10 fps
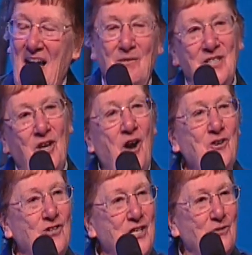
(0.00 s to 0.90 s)
And this
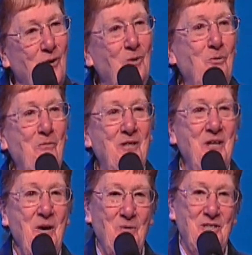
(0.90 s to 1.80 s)
100 year old
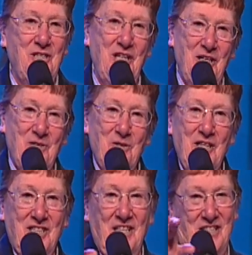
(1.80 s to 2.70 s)
woman was sitting
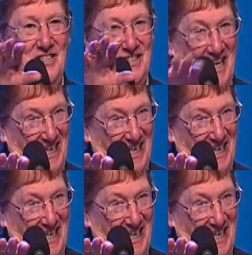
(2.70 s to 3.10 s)
across this